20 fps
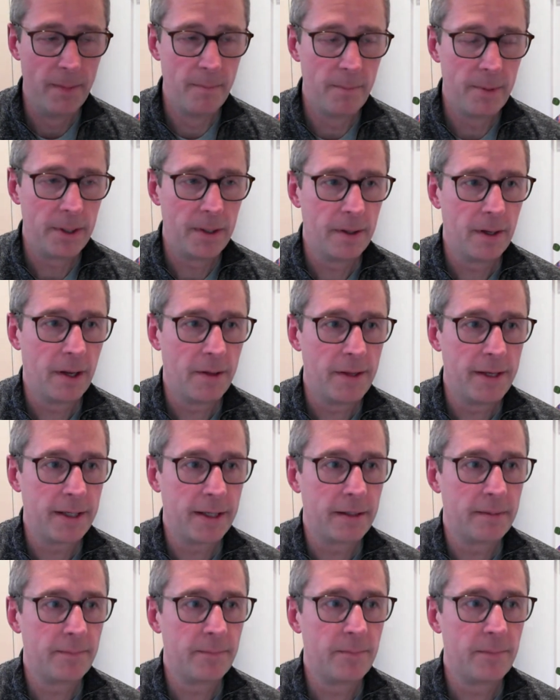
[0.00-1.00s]
But I
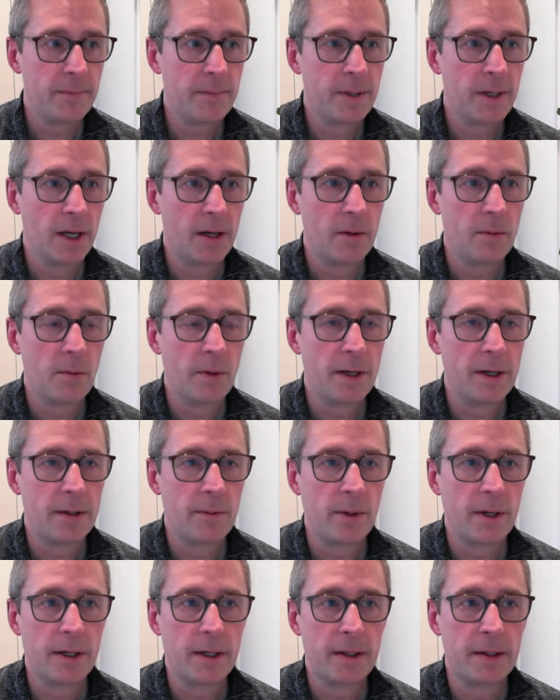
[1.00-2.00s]
think
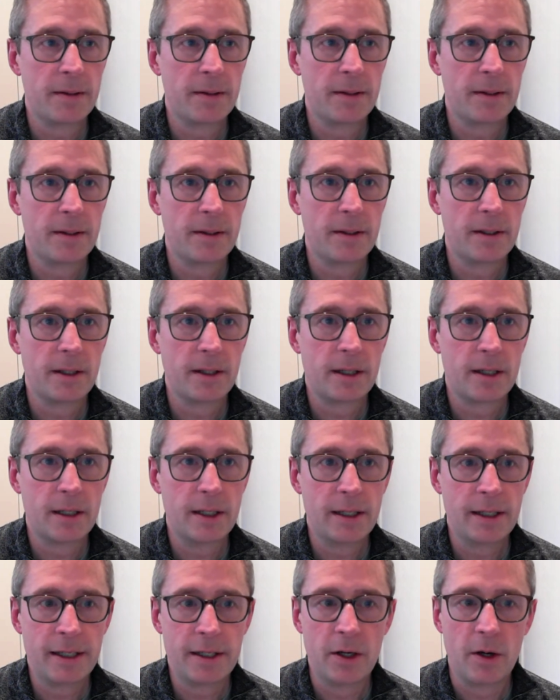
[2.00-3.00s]
we're
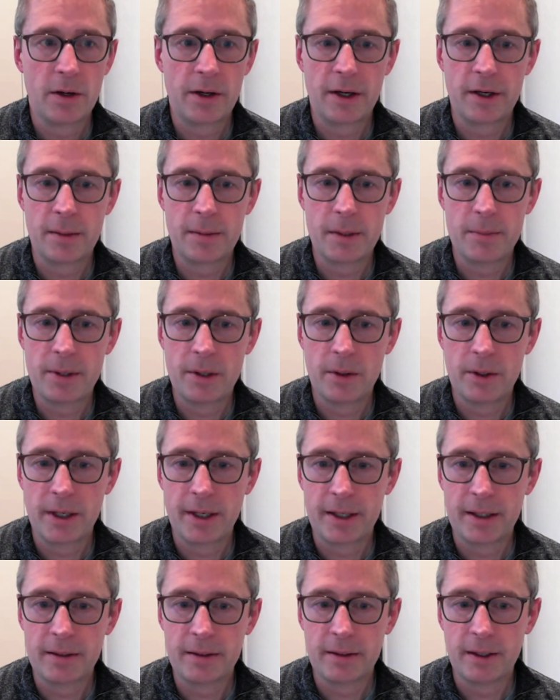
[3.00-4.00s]
clearly not going to be
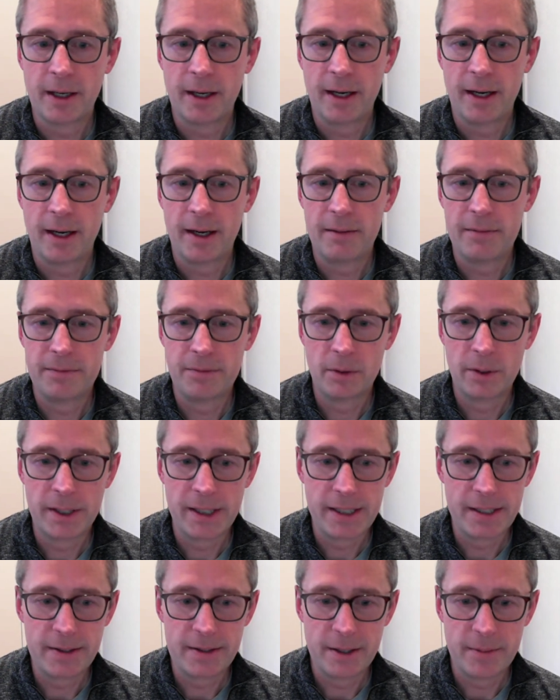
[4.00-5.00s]
building
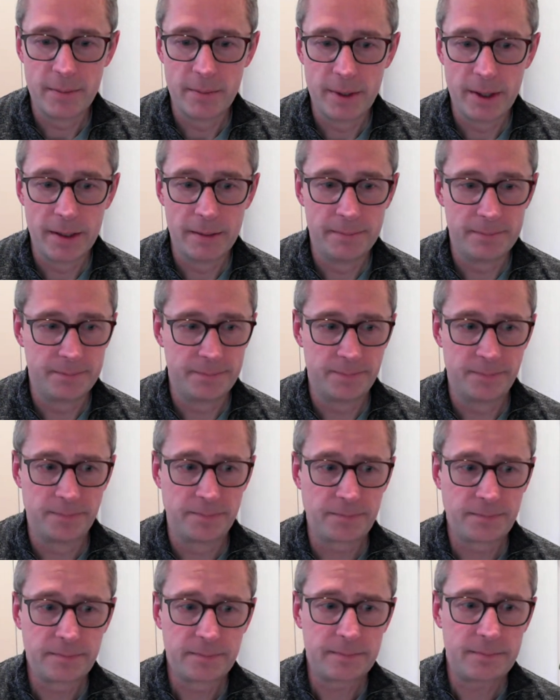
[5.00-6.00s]
fully timber
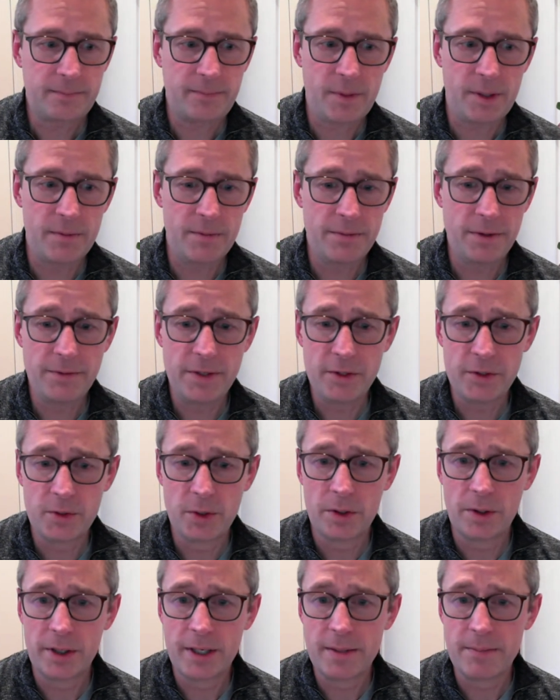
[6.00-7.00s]

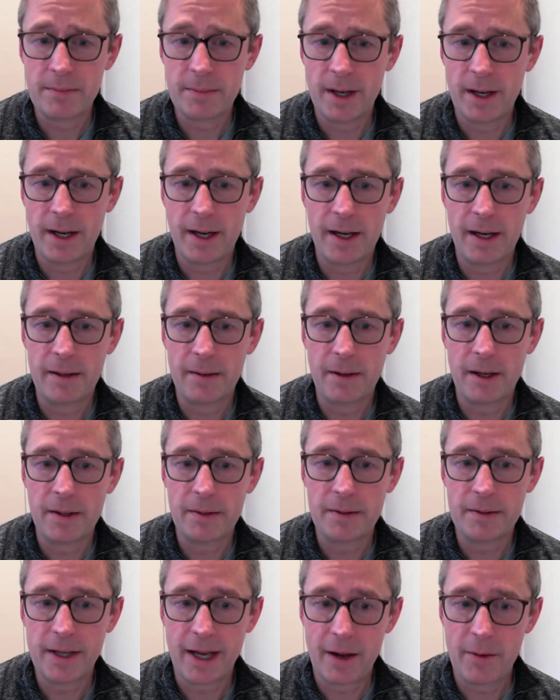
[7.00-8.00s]
50-story
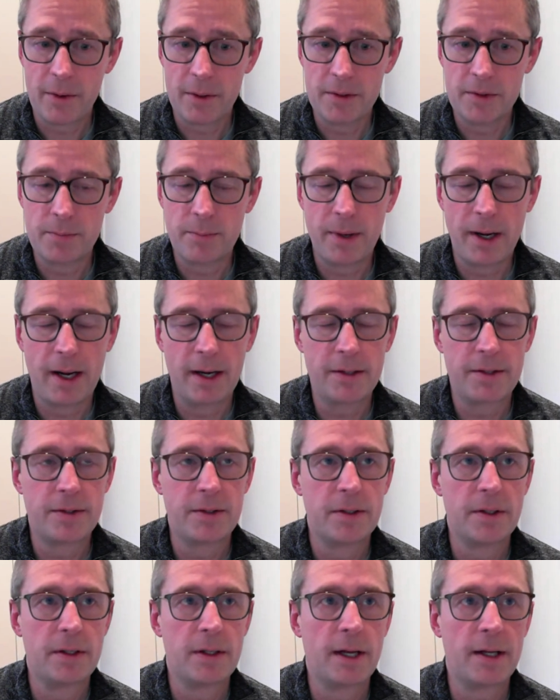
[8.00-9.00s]
towers, but
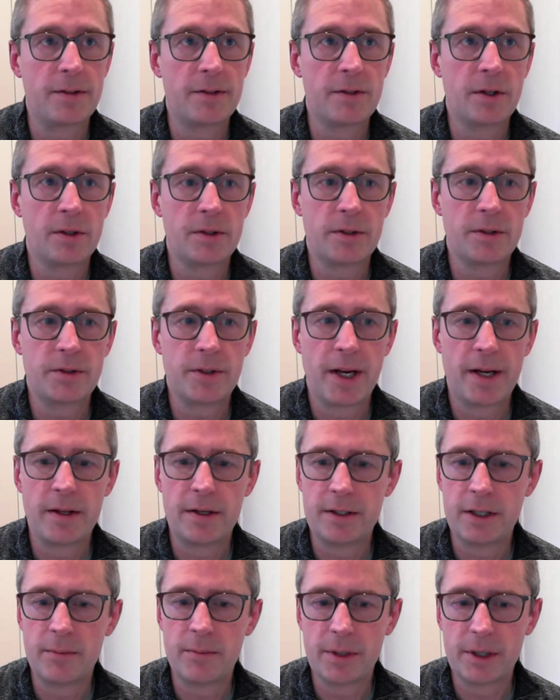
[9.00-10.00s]
that's not to say
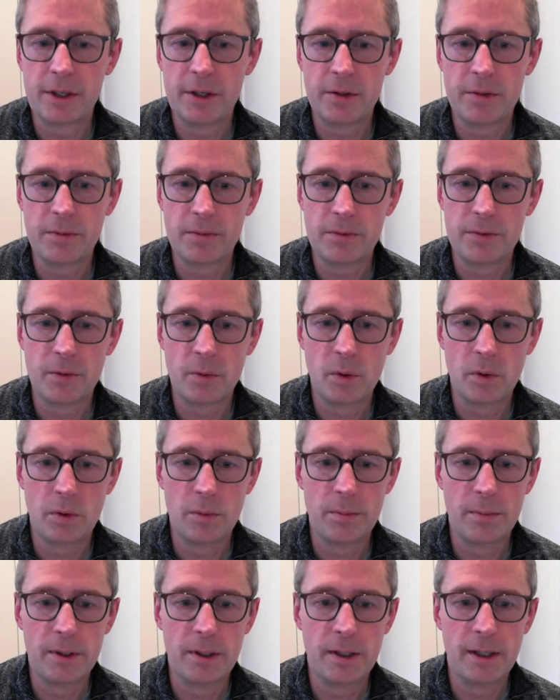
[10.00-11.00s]
that timber couldn't
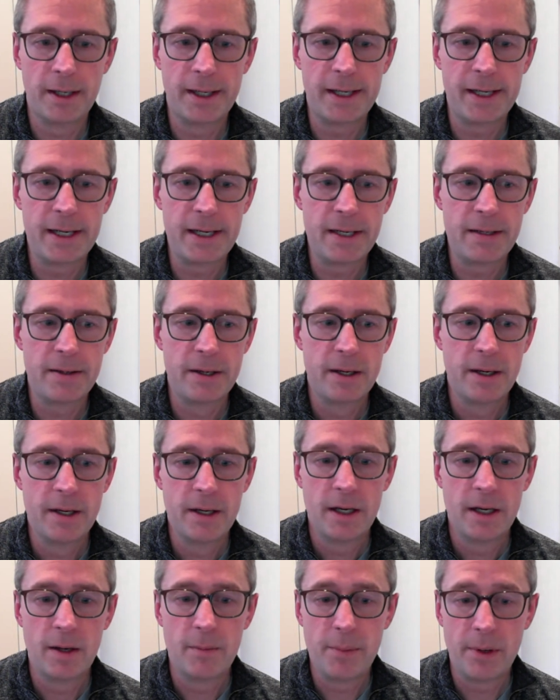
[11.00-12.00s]
form a
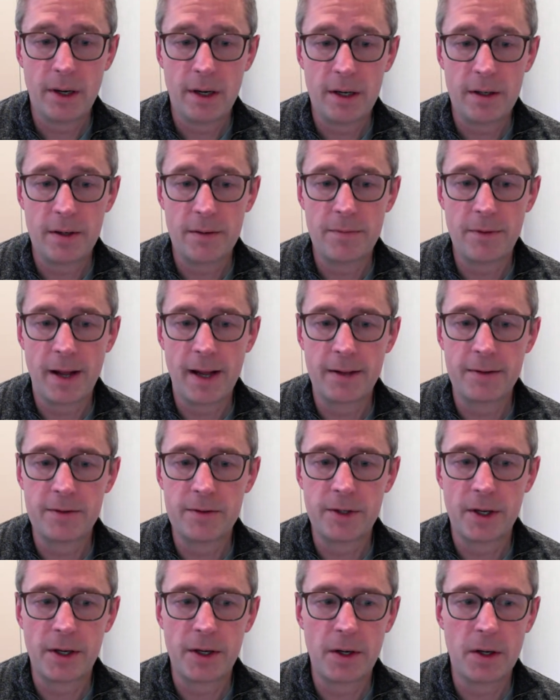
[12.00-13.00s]
part of that.
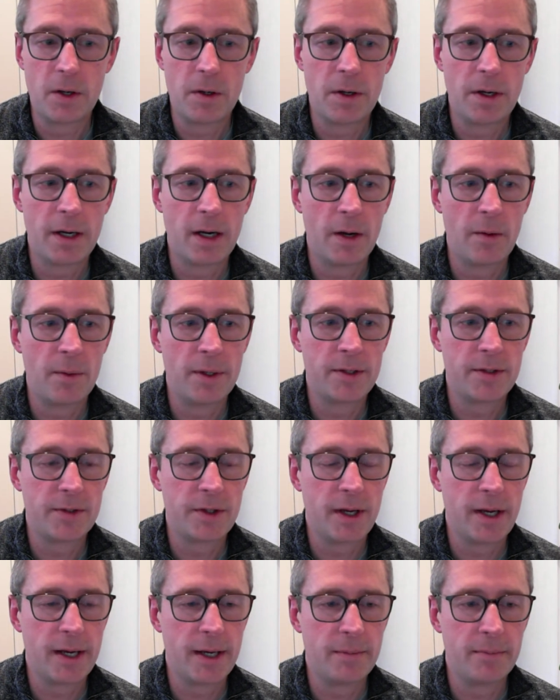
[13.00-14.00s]
So we're
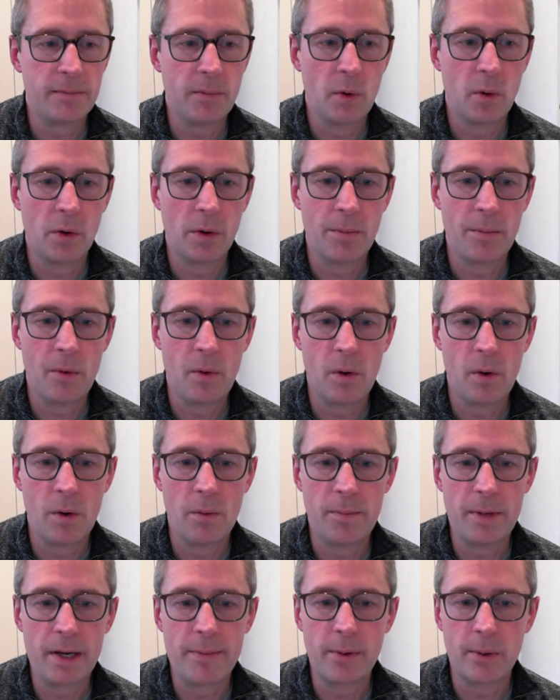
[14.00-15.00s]
seeing more and more
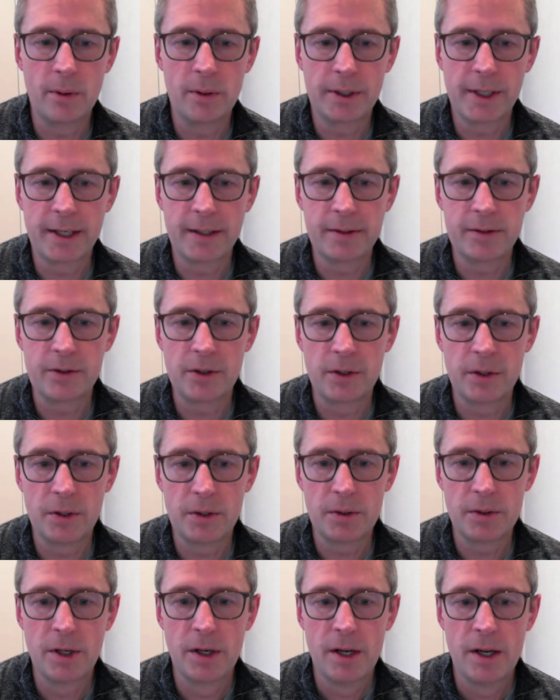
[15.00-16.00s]
people looking
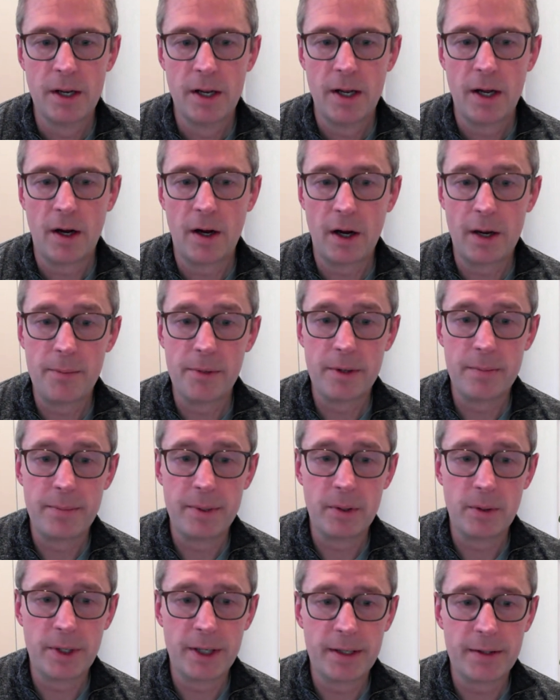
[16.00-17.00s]
to hybrid
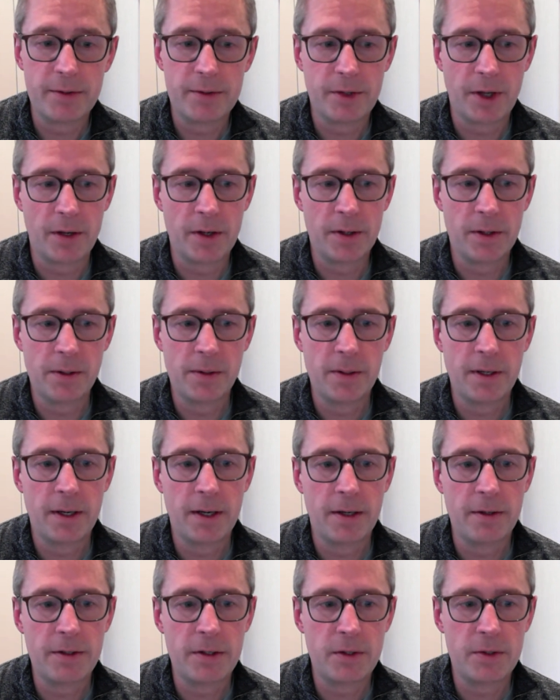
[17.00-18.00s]
buildings. So
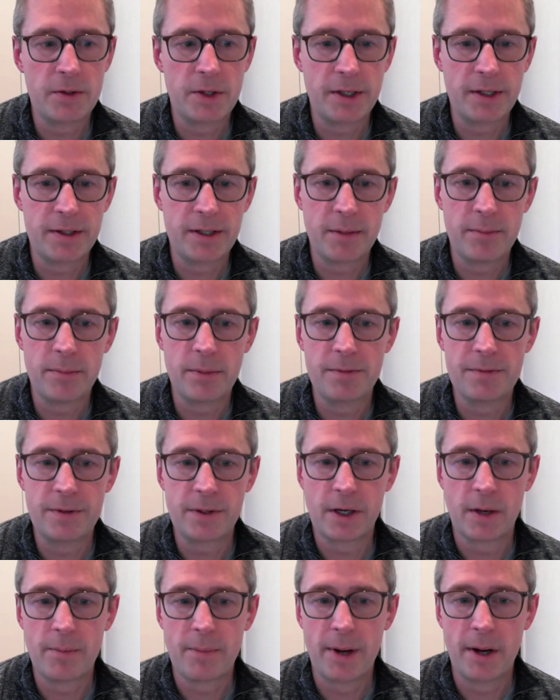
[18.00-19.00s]
using timber for
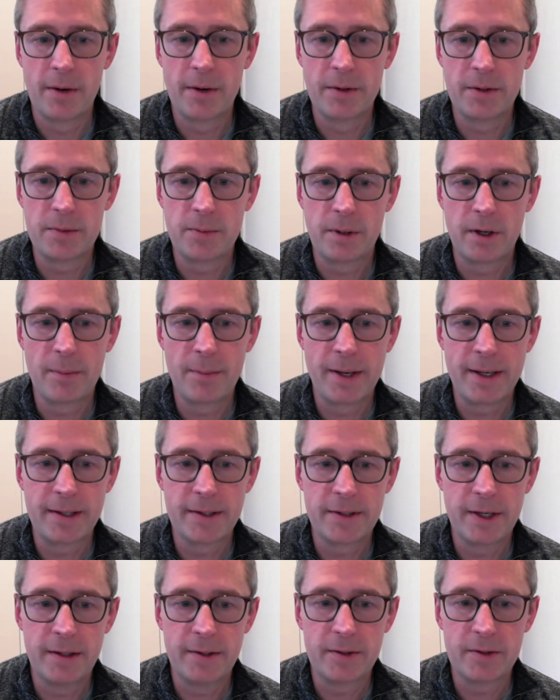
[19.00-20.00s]
components where it makes
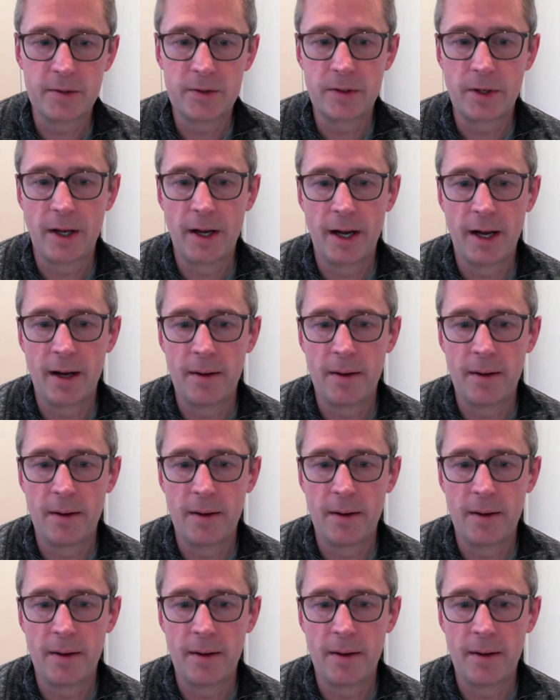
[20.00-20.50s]
sense.